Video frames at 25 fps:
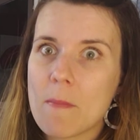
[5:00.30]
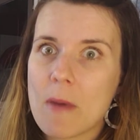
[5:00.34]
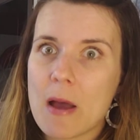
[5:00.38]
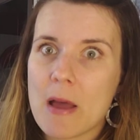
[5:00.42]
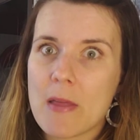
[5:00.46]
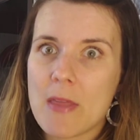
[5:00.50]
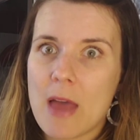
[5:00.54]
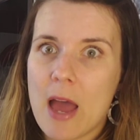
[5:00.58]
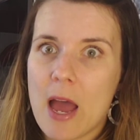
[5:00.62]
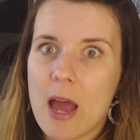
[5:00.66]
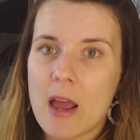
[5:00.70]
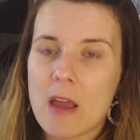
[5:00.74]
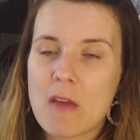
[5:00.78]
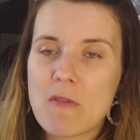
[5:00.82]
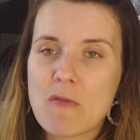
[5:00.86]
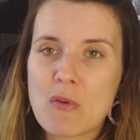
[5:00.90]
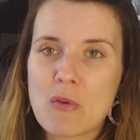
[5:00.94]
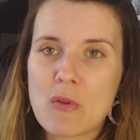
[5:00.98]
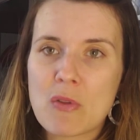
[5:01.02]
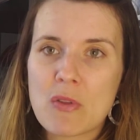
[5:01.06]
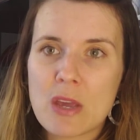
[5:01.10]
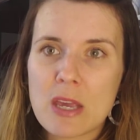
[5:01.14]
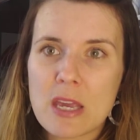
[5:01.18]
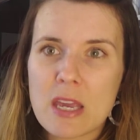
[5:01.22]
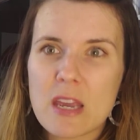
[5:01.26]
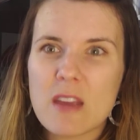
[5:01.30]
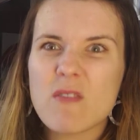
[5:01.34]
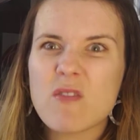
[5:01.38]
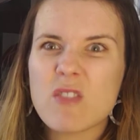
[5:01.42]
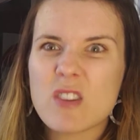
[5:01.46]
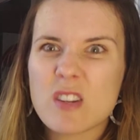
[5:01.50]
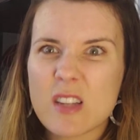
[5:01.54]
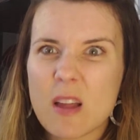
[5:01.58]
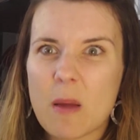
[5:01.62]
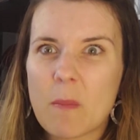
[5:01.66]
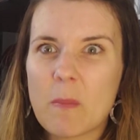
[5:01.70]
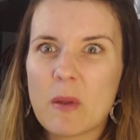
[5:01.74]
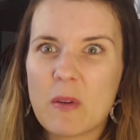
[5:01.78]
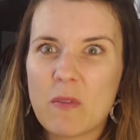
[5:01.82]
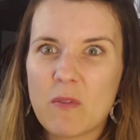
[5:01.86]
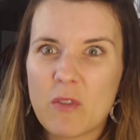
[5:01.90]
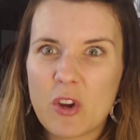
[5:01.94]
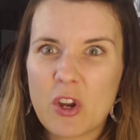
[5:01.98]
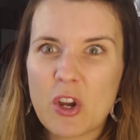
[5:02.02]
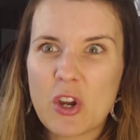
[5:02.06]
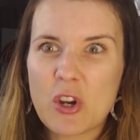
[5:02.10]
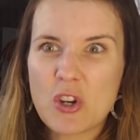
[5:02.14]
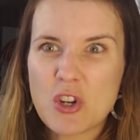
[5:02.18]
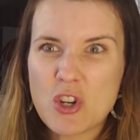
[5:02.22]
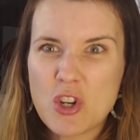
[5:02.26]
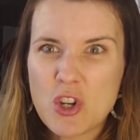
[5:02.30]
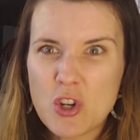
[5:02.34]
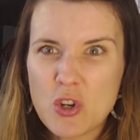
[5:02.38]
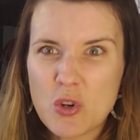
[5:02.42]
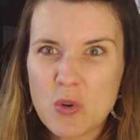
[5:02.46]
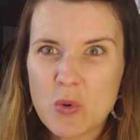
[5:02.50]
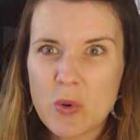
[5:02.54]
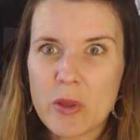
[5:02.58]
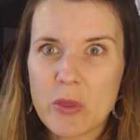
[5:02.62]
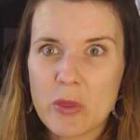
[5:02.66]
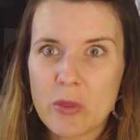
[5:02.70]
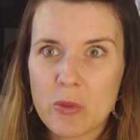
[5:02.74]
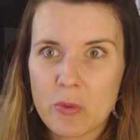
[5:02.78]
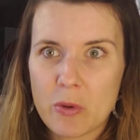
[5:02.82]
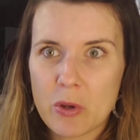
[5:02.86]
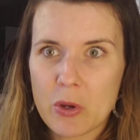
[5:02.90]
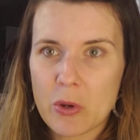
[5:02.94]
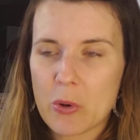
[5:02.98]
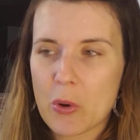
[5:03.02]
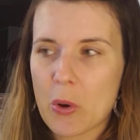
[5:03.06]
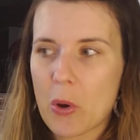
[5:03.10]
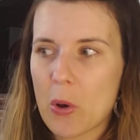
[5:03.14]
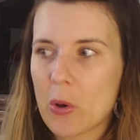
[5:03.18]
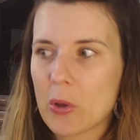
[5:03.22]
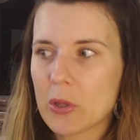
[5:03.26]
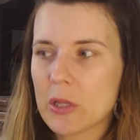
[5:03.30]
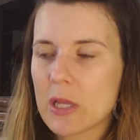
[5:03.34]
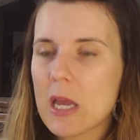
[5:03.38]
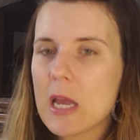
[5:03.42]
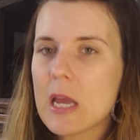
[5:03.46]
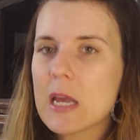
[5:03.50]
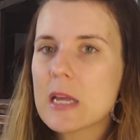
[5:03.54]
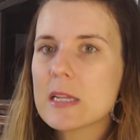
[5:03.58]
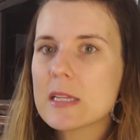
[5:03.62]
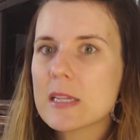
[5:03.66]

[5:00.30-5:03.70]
on that if you're thinking for something for your 2 and 3-year-old.